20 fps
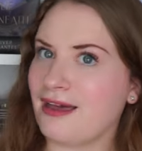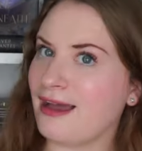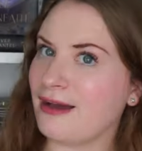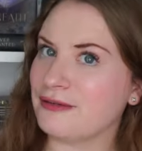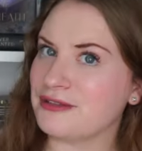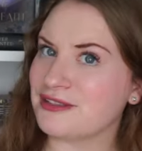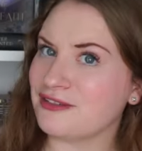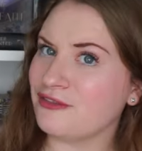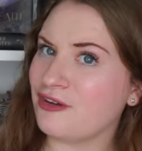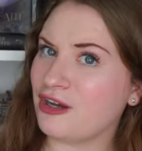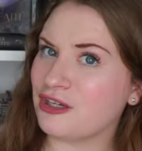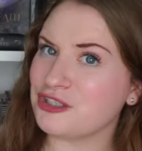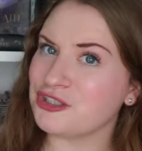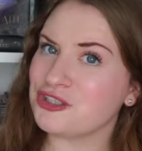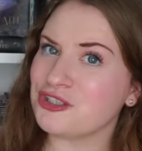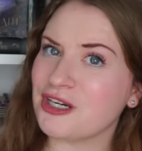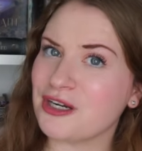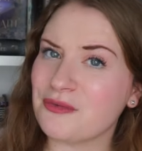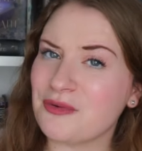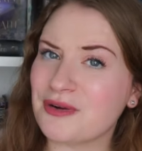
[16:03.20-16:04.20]
The House of
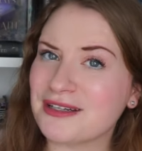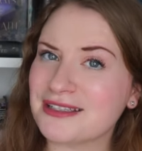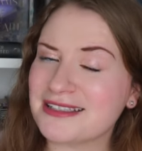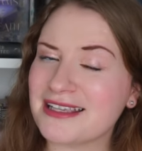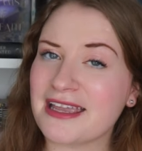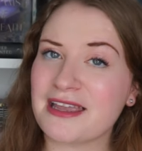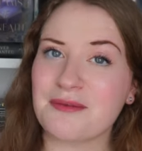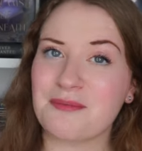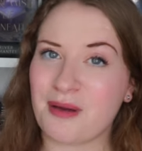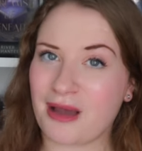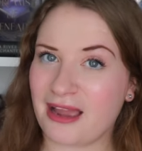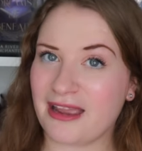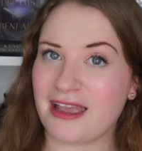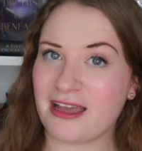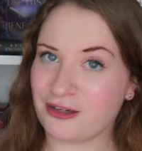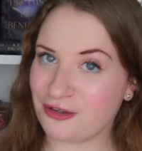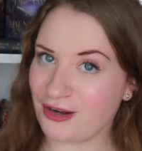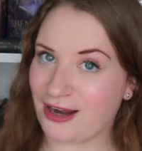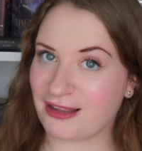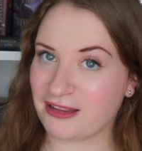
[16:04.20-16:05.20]
Usher, I want to say, by
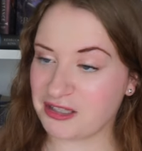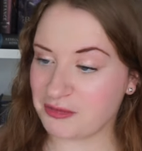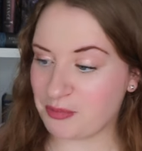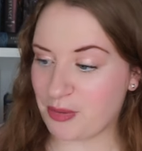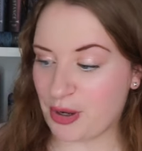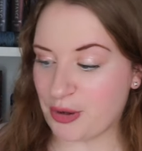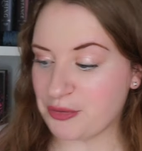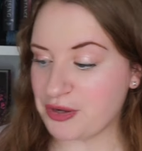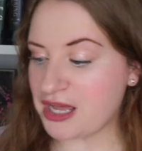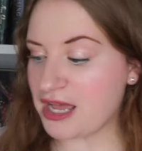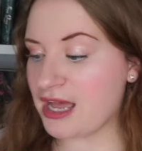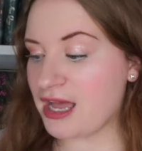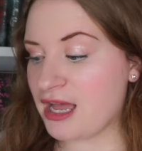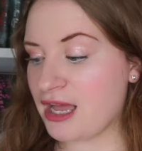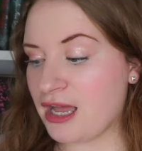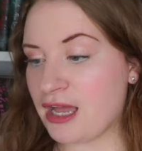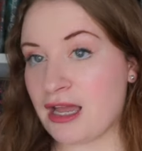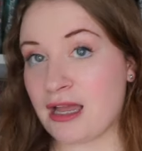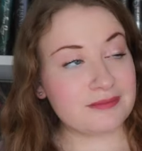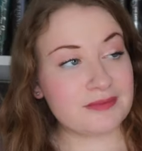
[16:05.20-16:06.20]
Edgar Allan Poe.
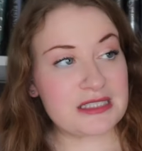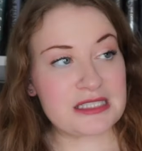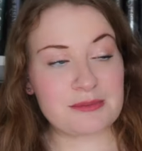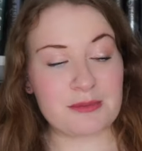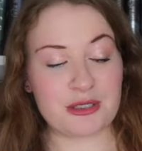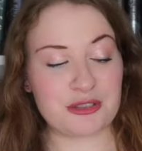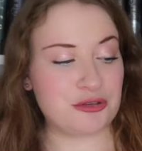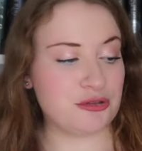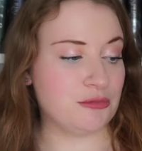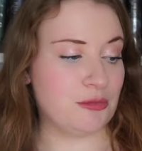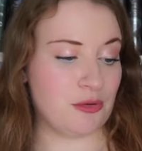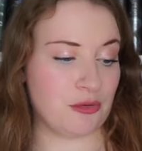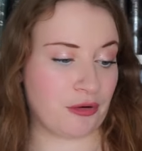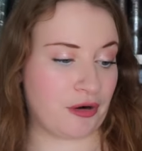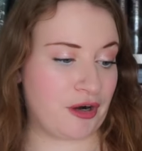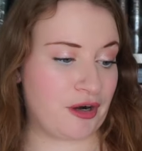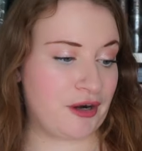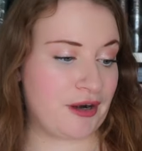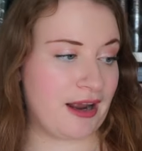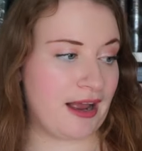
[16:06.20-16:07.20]
Mushroom
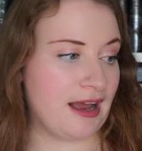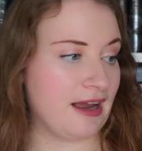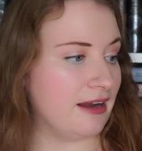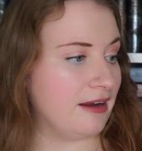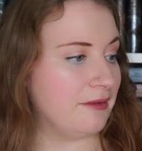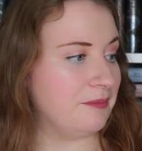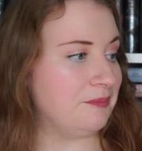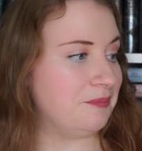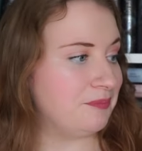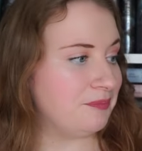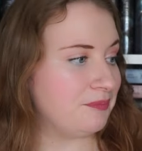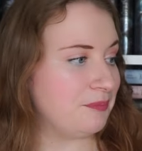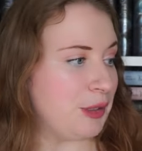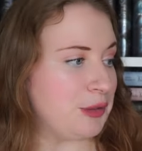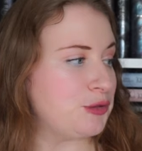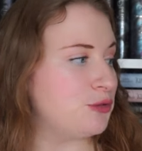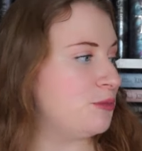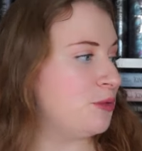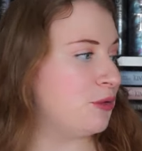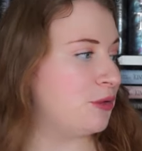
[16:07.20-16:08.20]
horror.
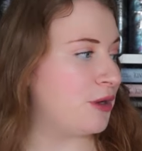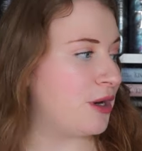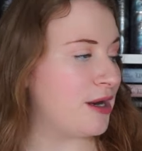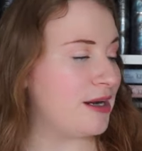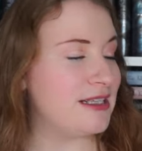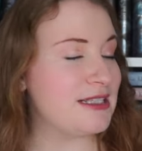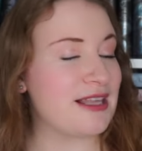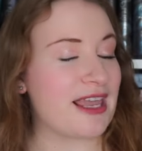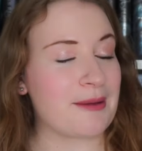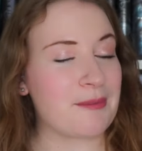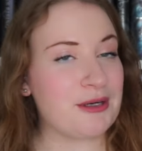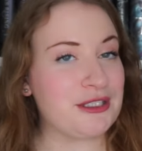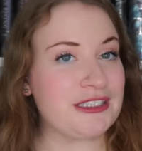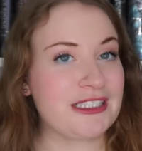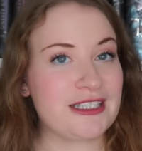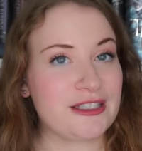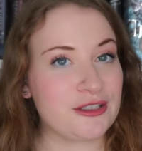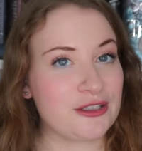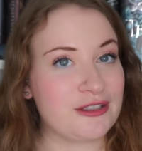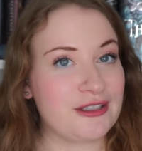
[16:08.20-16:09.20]
Mushroom horror is like
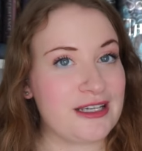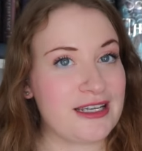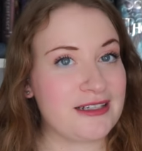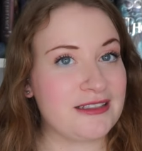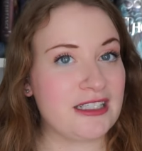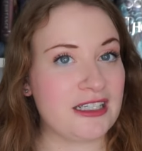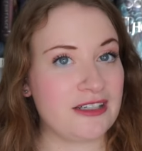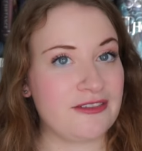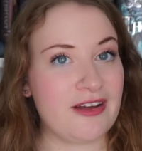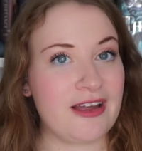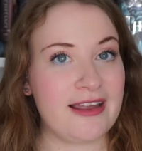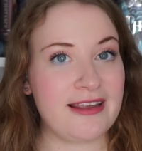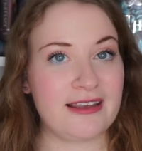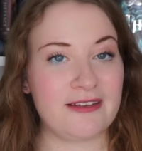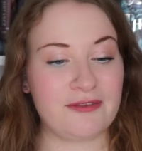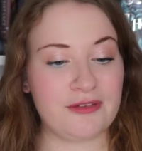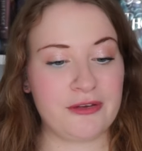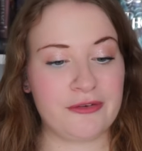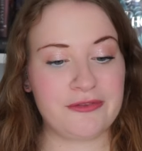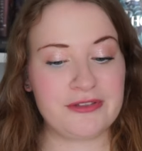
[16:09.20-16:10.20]
particularly terrifying
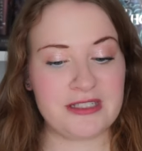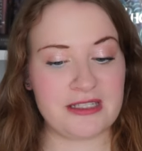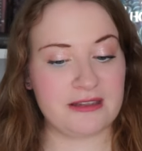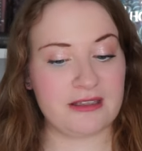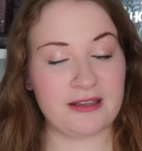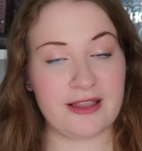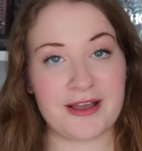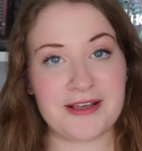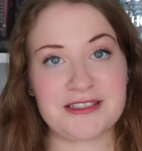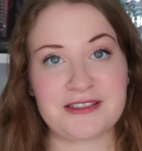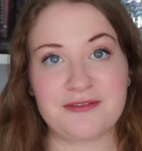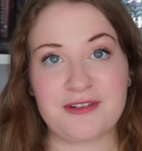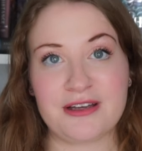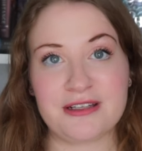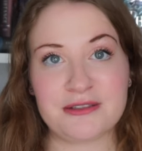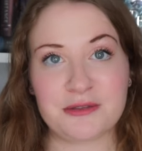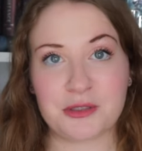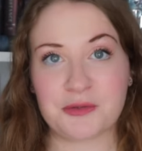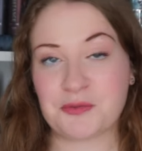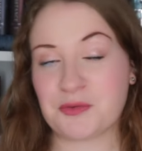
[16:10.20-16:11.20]
if you've seen The Last of
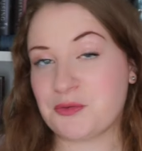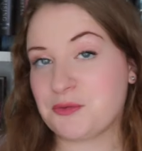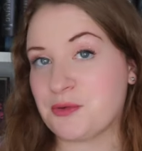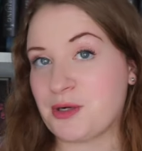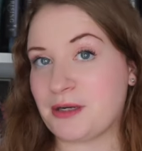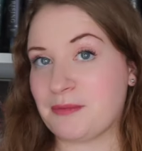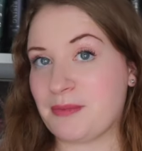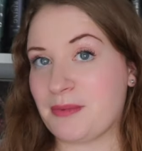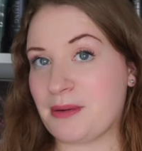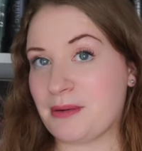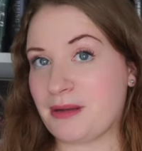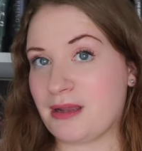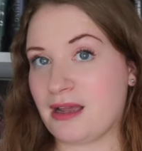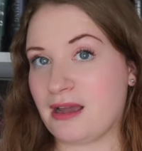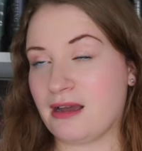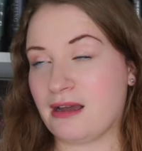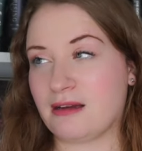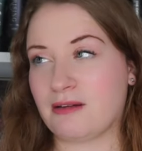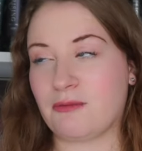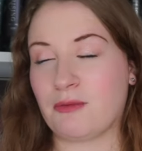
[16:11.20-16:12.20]
Us, or if you've read
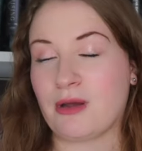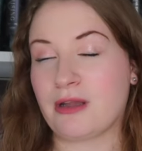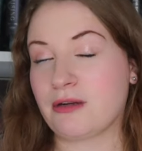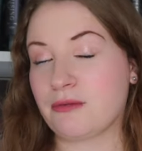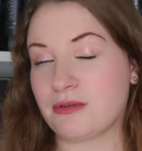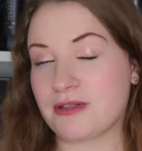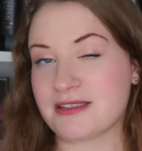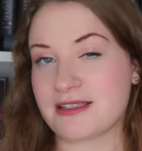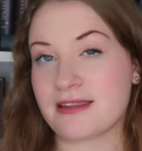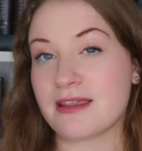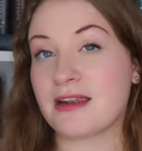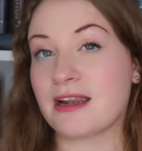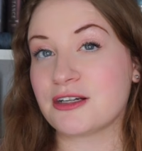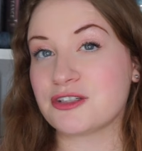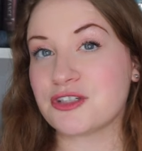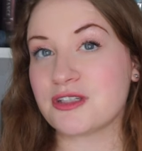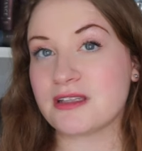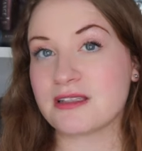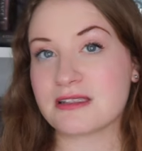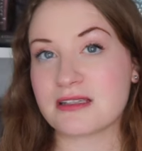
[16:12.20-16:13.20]
well, I don't want to say that
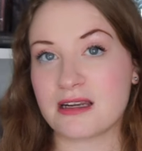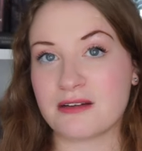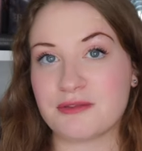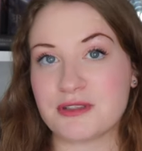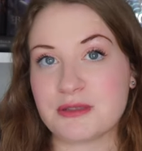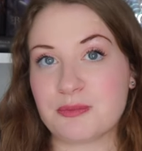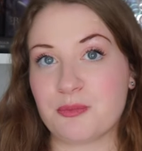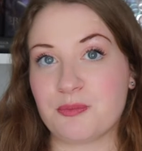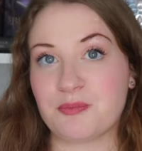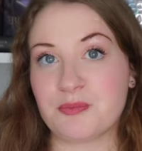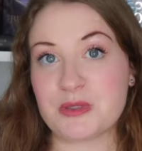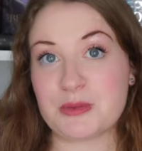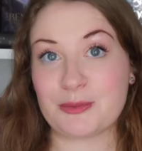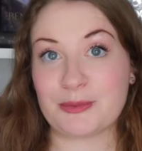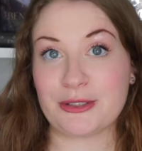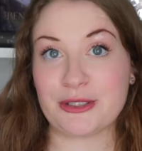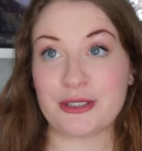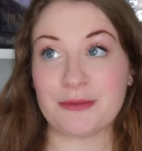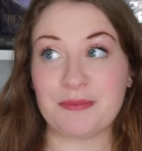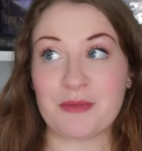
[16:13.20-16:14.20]
actually, that's kind of a
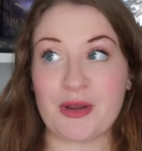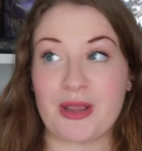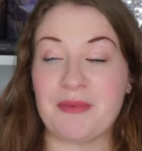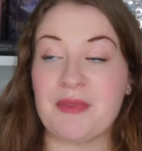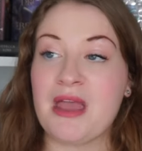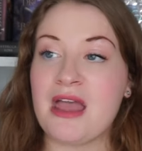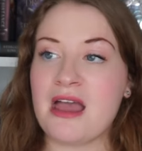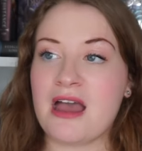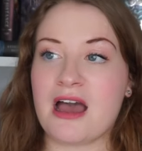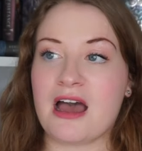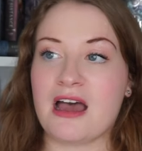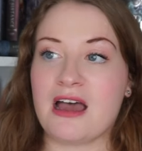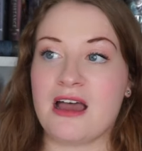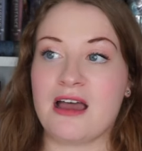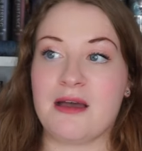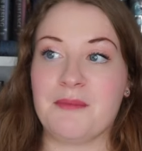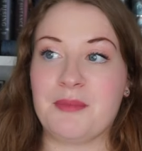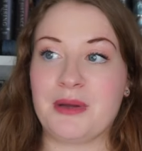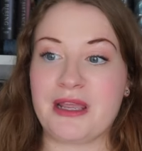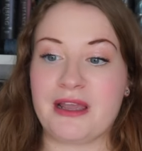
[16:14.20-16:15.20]
spoiler. Okay,
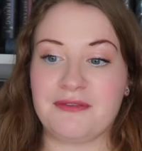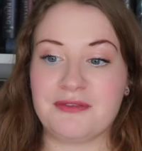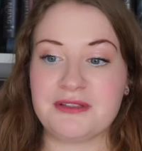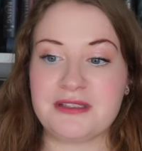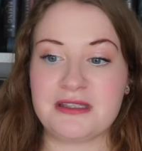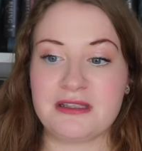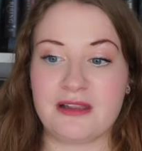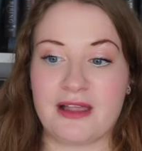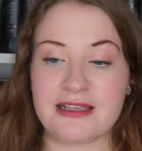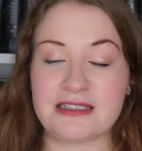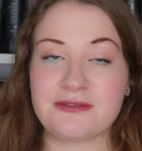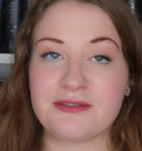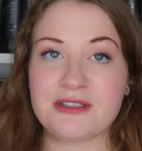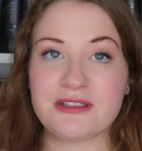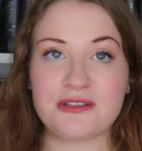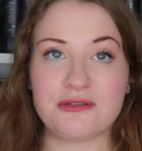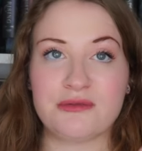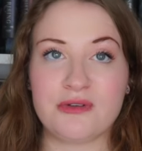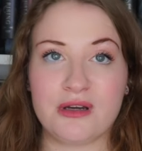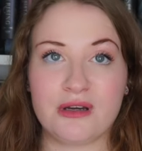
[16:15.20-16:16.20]
but yeah, if you've seen The Last of
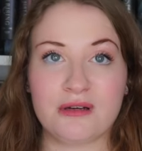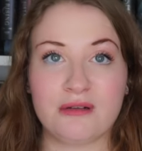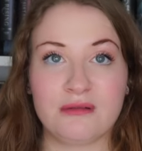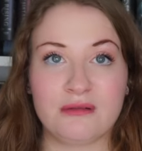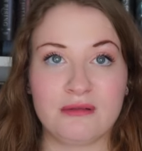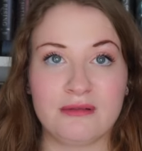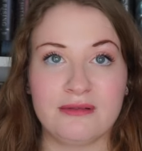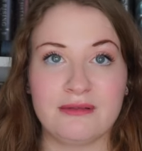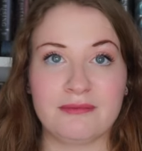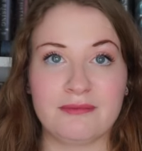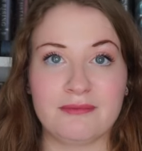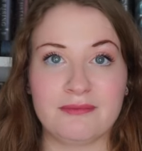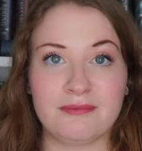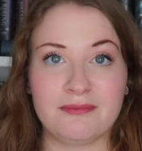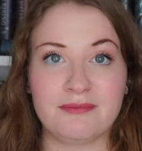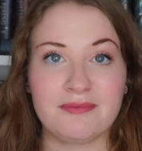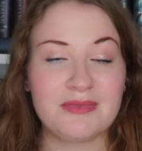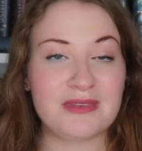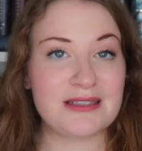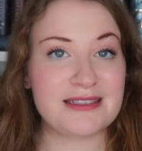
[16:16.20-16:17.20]
Us, you know
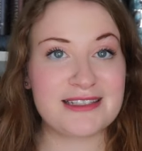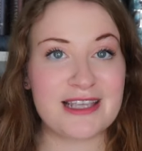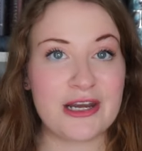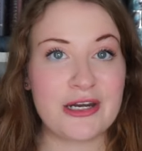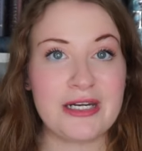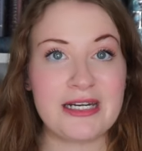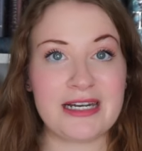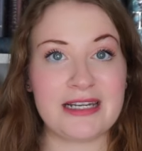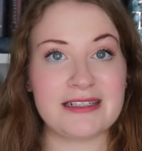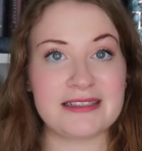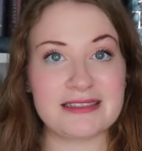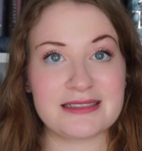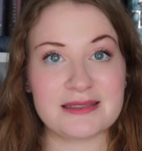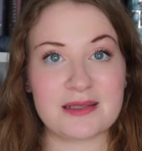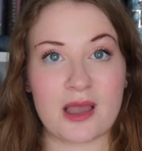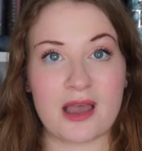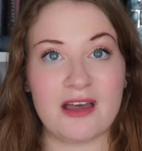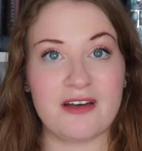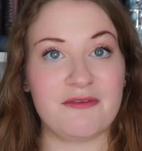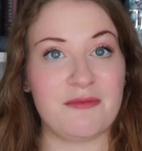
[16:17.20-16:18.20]
the scariness
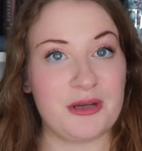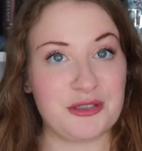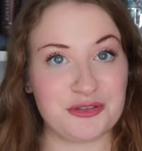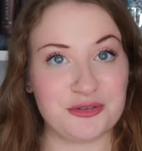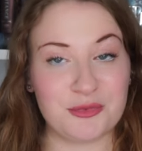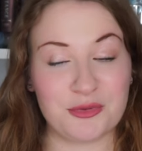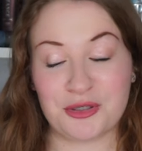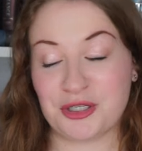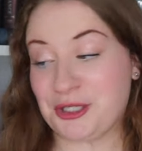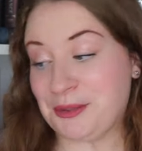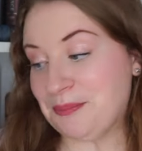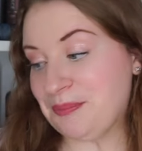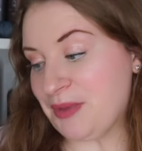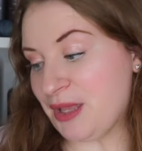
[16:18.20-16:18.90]
of mushroom horror.